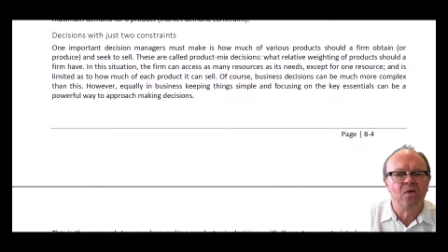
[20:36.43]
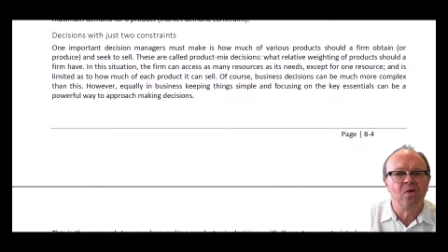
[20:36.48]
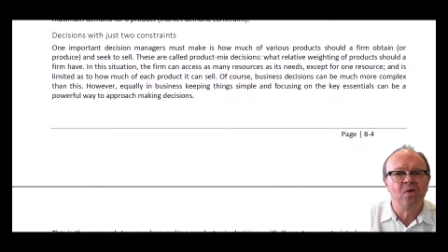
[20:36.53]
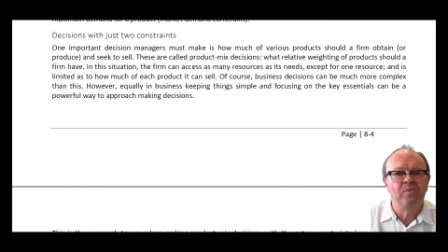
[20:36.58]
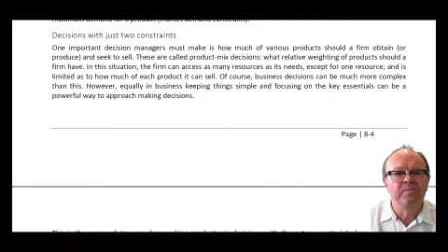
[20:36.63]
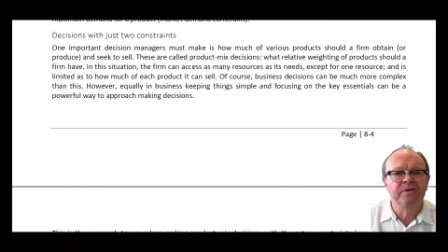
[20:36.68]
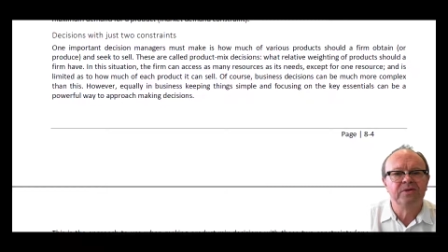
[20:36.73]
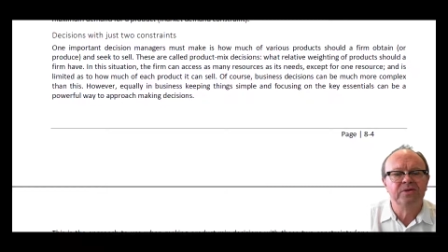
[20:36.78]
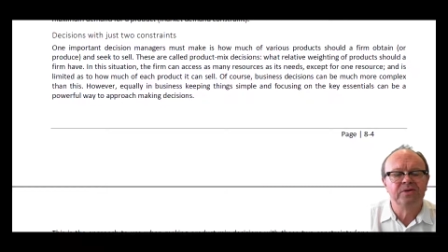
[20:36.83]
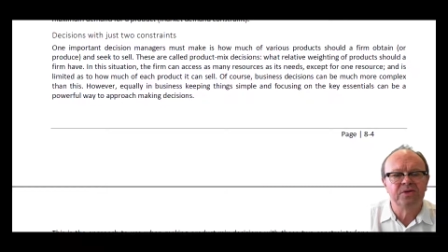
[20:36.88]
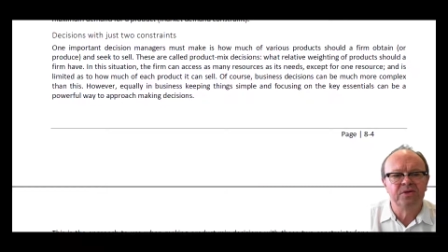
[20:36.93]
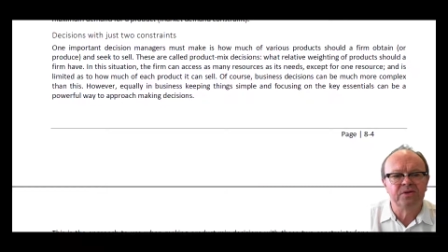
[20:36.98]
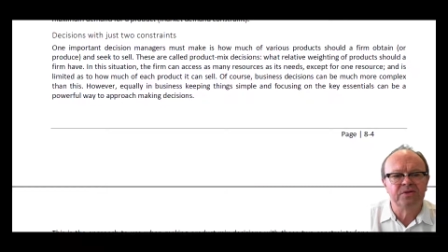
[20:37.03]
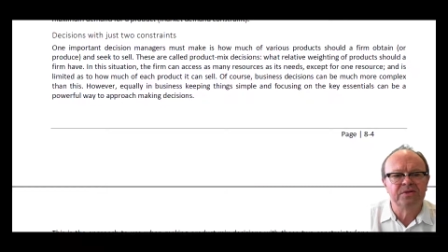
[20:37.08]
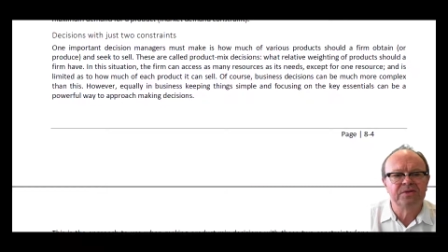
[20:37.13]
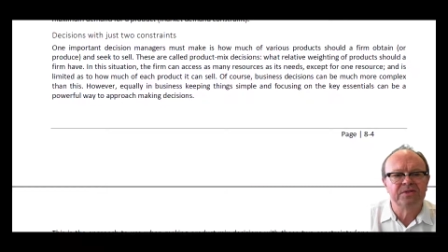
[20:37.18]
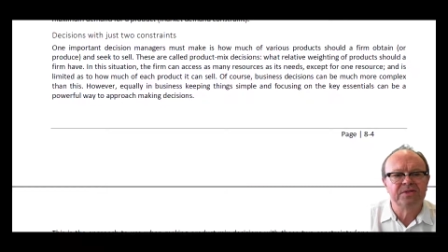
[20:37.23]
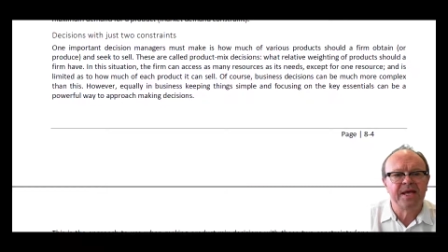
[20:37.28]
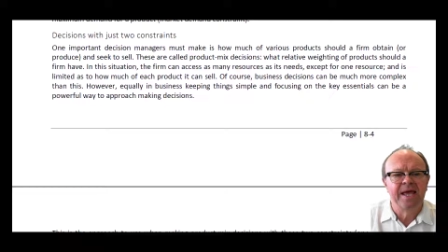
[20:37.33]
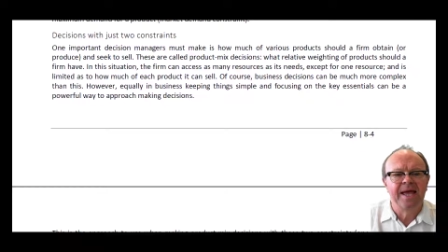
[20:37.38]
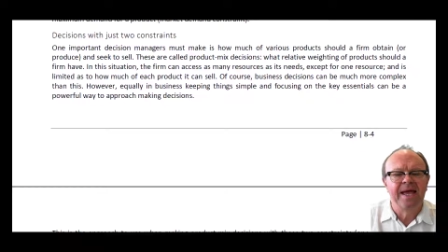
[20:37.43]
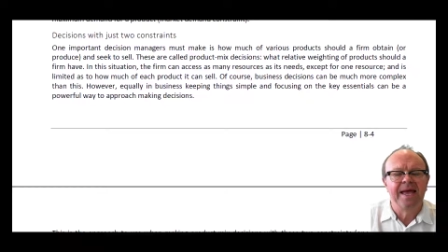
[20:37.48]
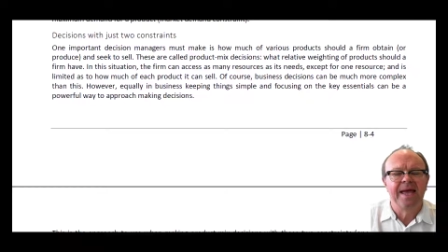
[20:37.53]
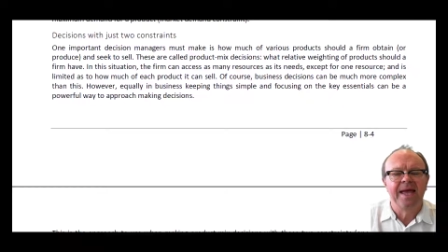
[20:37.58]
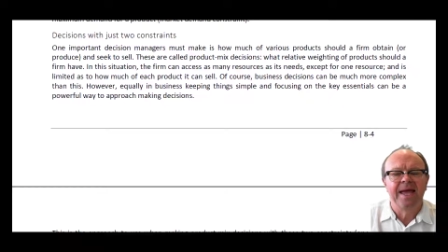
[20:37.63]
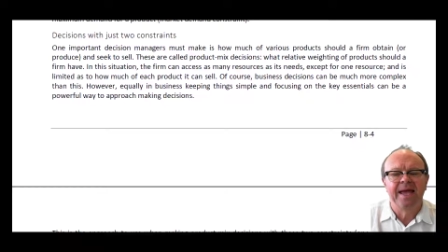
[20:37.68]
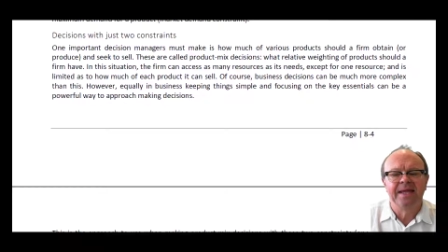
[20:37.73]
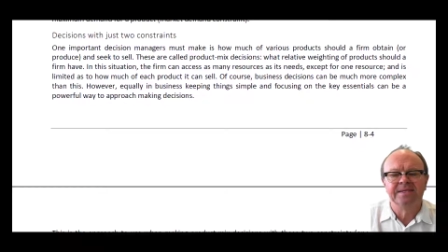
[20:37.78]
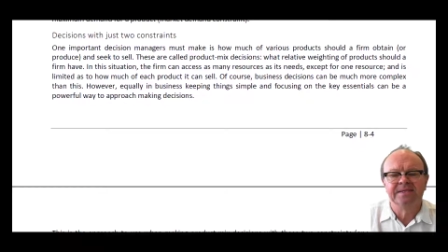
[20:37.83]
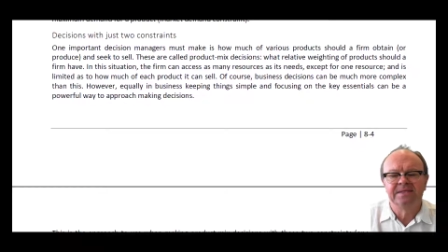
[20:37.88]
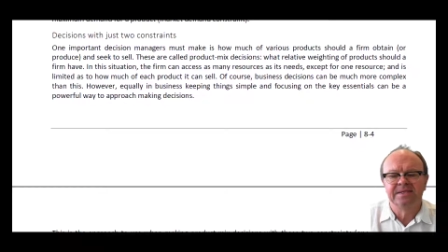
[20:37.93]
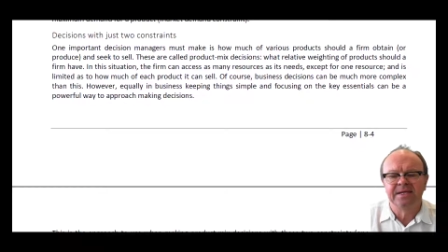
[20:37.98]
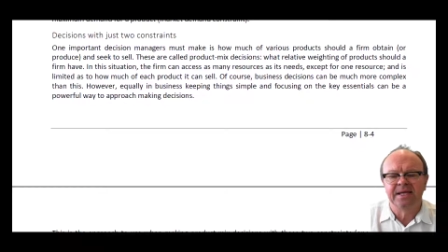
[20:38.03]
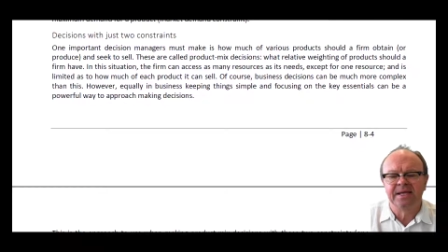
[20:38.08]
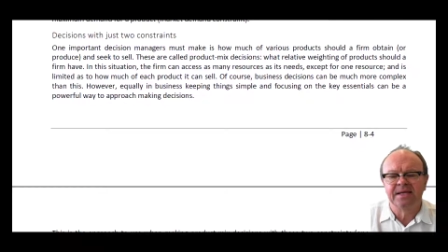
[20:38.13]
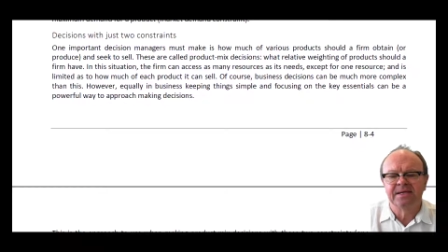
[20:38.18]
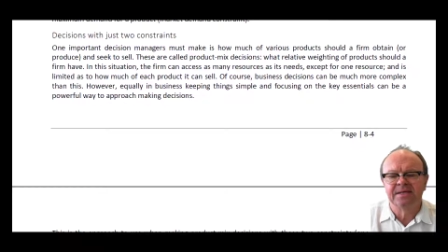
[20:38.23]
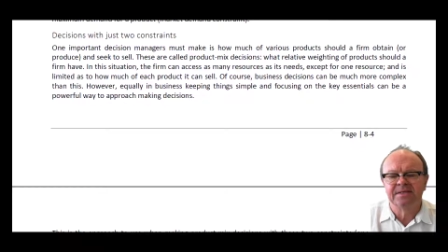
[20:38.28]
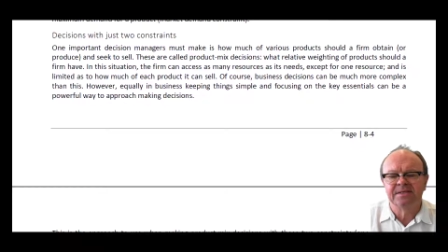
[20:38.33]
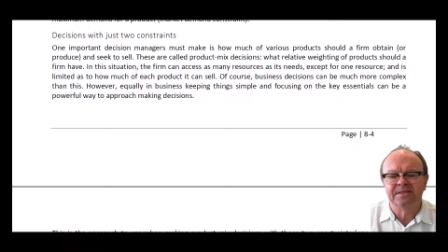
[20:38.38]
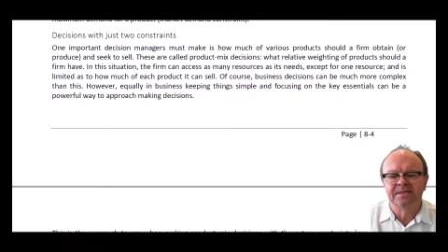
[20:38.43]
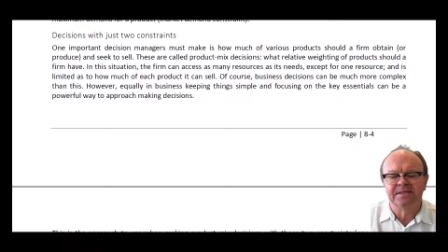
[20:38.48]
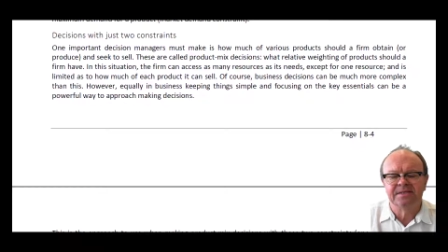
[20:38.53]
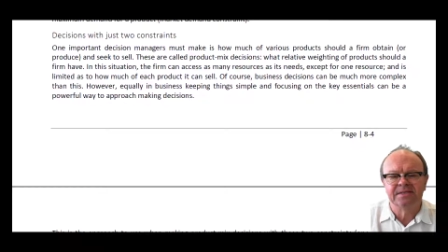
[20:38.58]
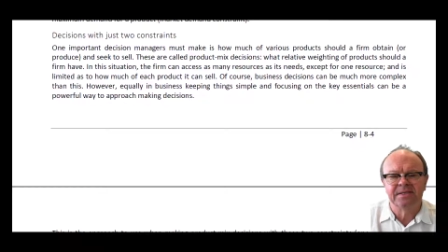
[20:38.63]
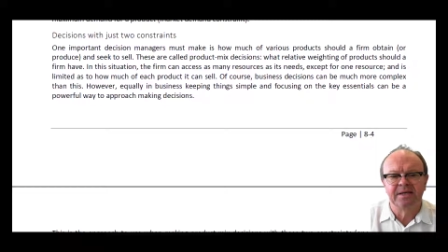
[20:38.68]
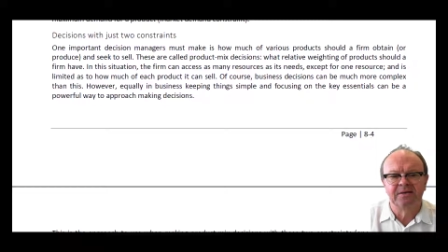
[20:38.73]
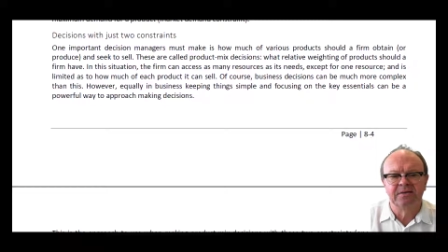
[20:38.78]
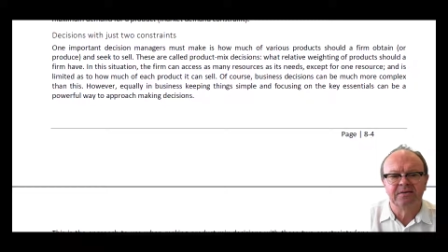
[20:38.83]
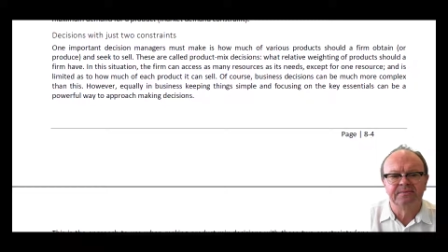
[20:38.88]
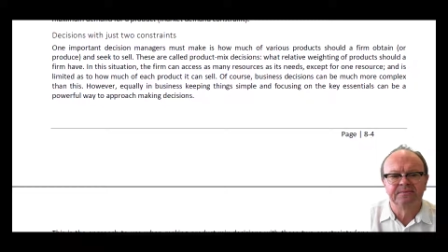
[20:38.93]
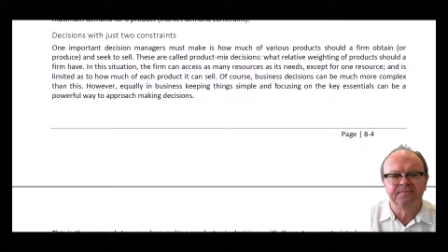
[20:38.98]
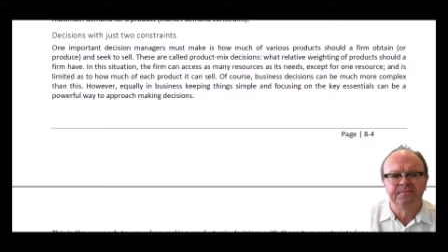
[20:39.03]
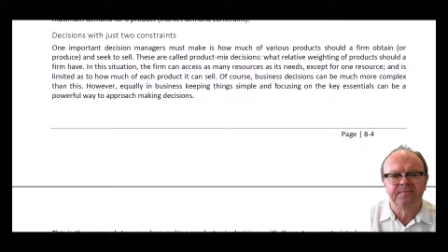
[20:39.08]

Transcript: or produce and seek to sell.